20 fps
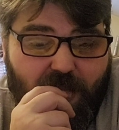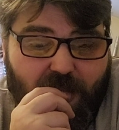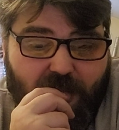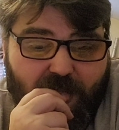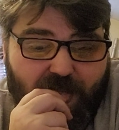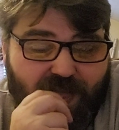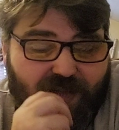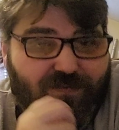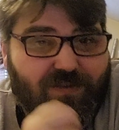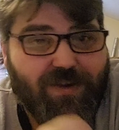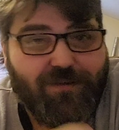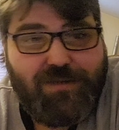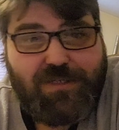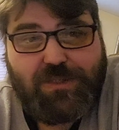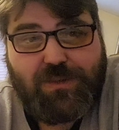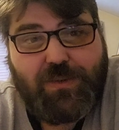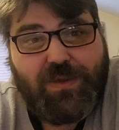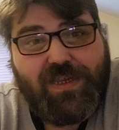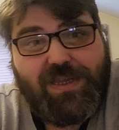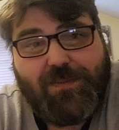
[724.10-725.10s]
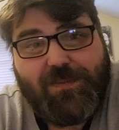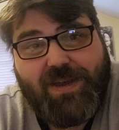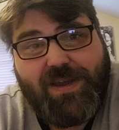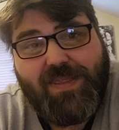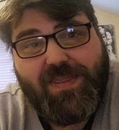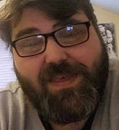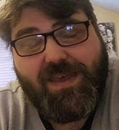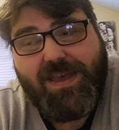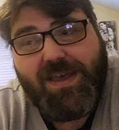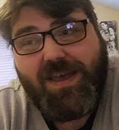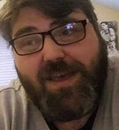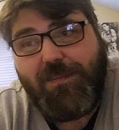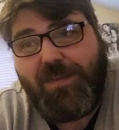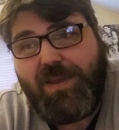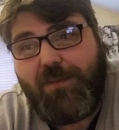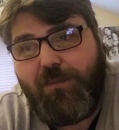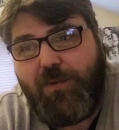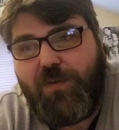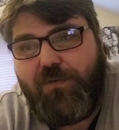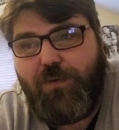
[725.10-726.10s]
very sweet about that. I mean,
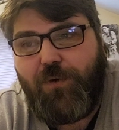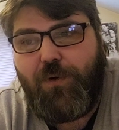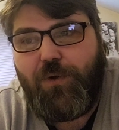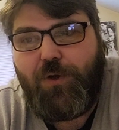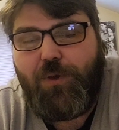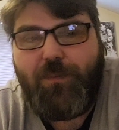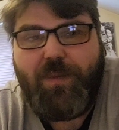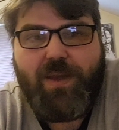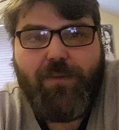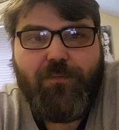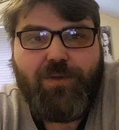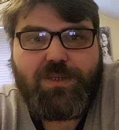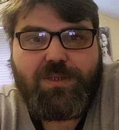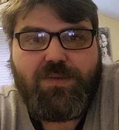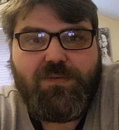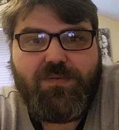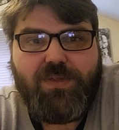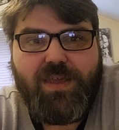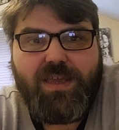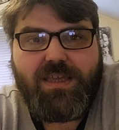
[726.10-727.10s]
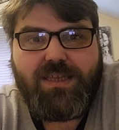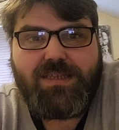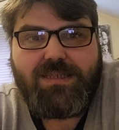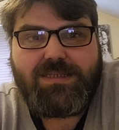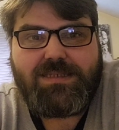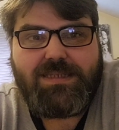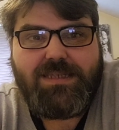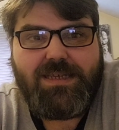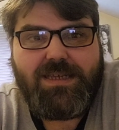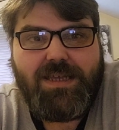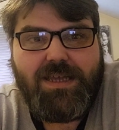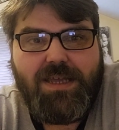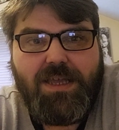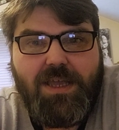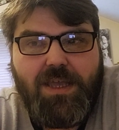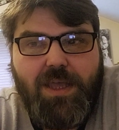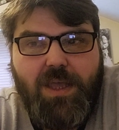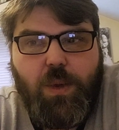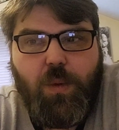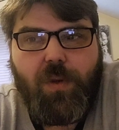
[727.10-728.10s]
we've all got memories of things that
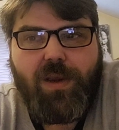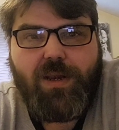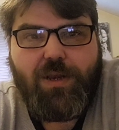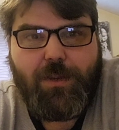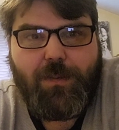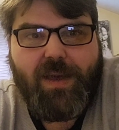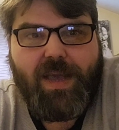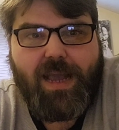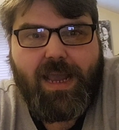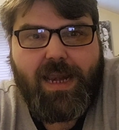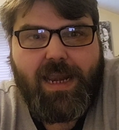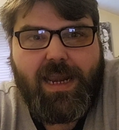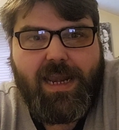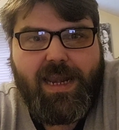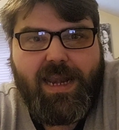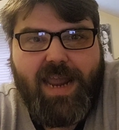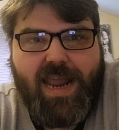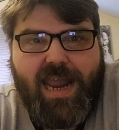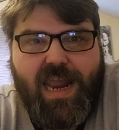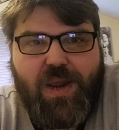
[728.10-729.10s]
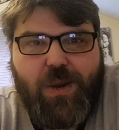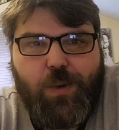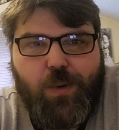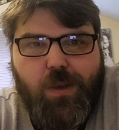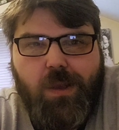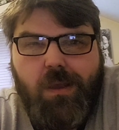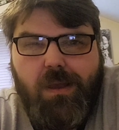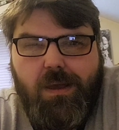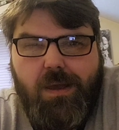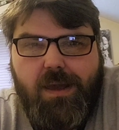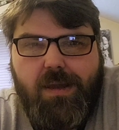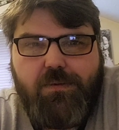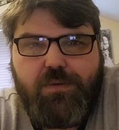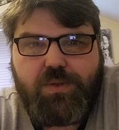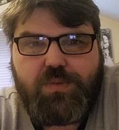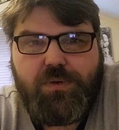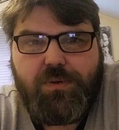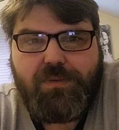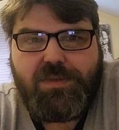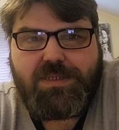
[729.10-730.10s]
we look back at it now, and it was
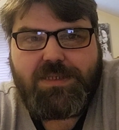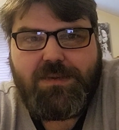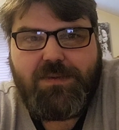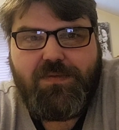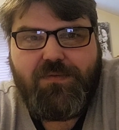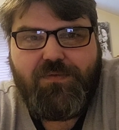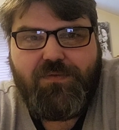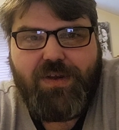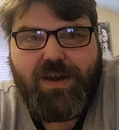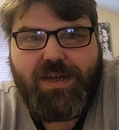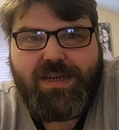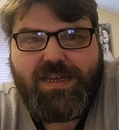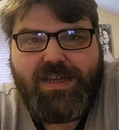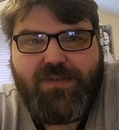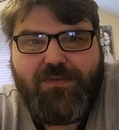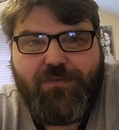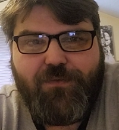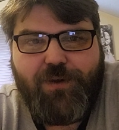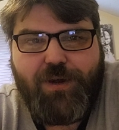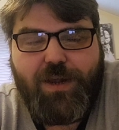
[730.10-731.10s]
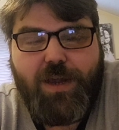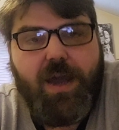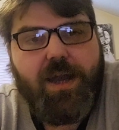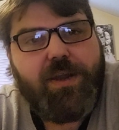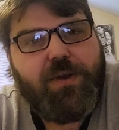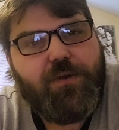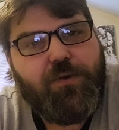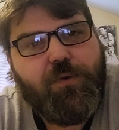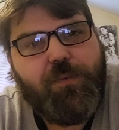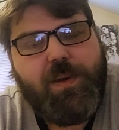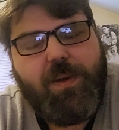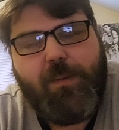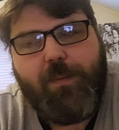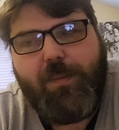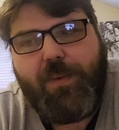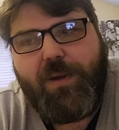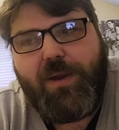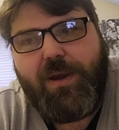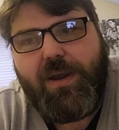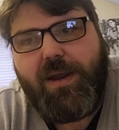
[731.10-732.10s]
probably something very different. I can
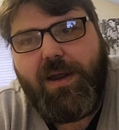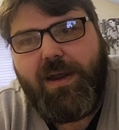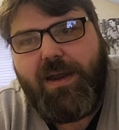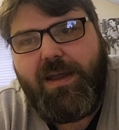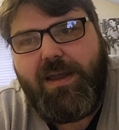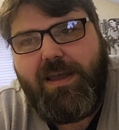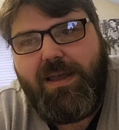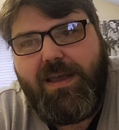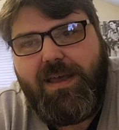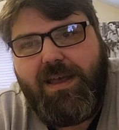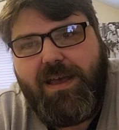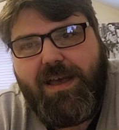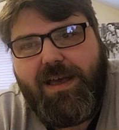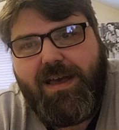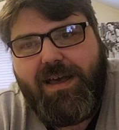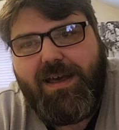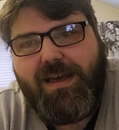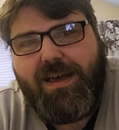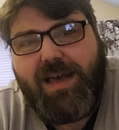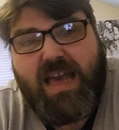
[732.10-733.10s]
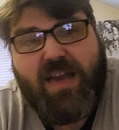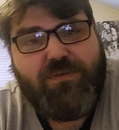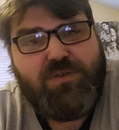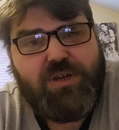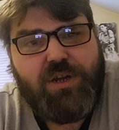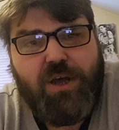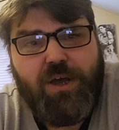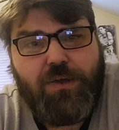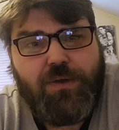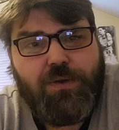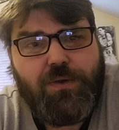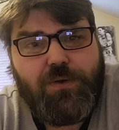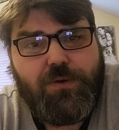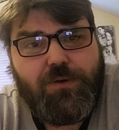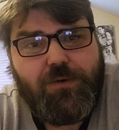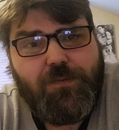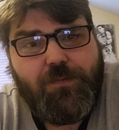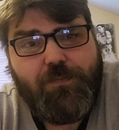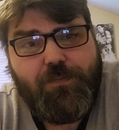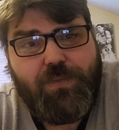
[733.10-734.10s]
remember having an uncle
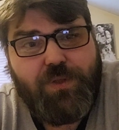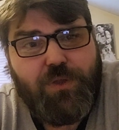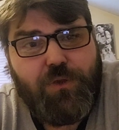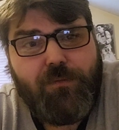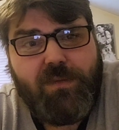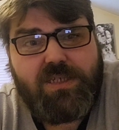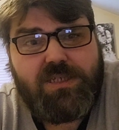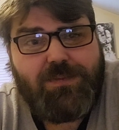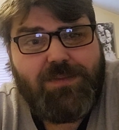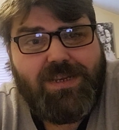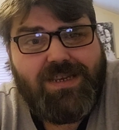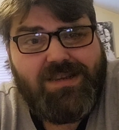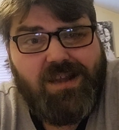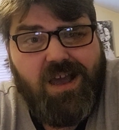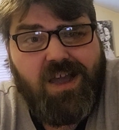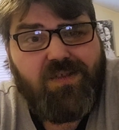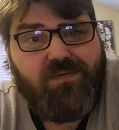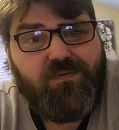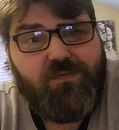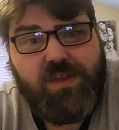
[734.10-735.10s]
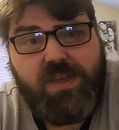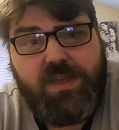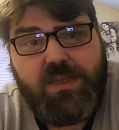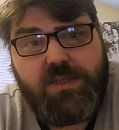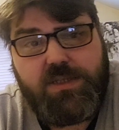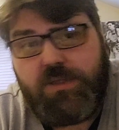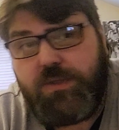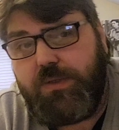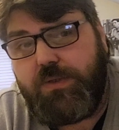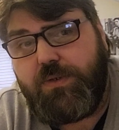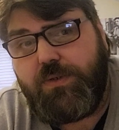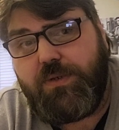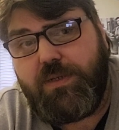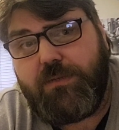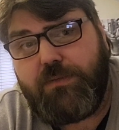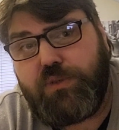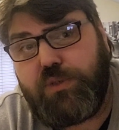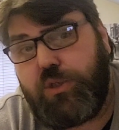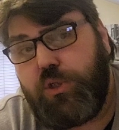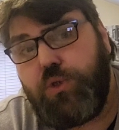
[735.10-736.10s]
who must have been 9 feet tall. It
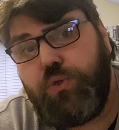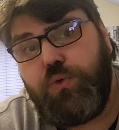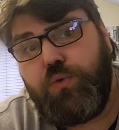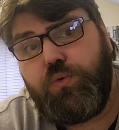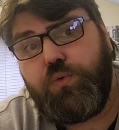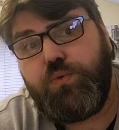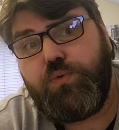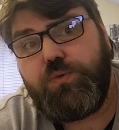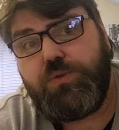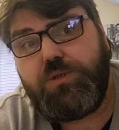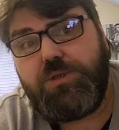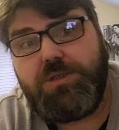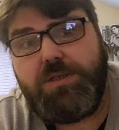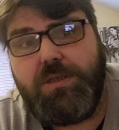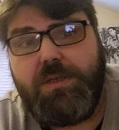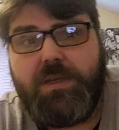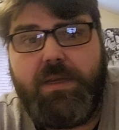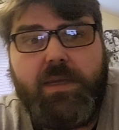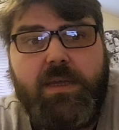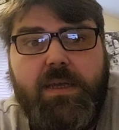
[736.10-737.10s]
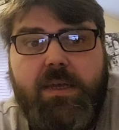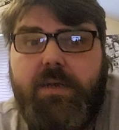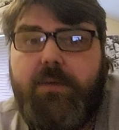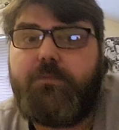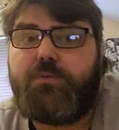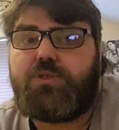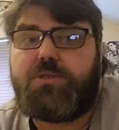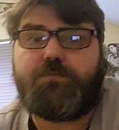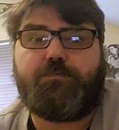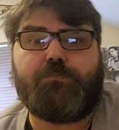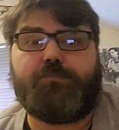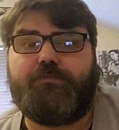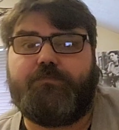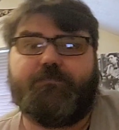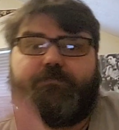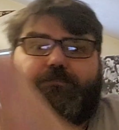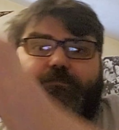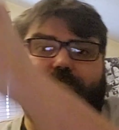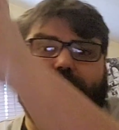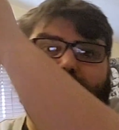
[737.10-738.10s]
was huge, and would just
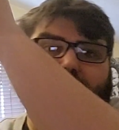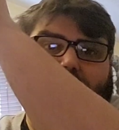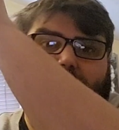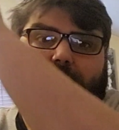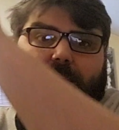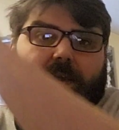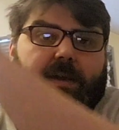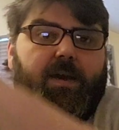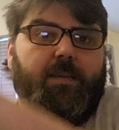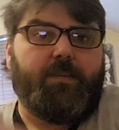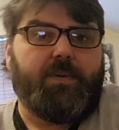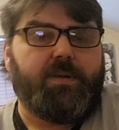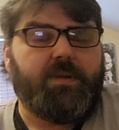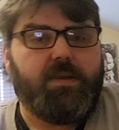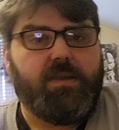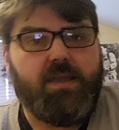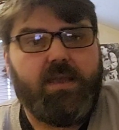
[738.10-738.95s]
pick me up. And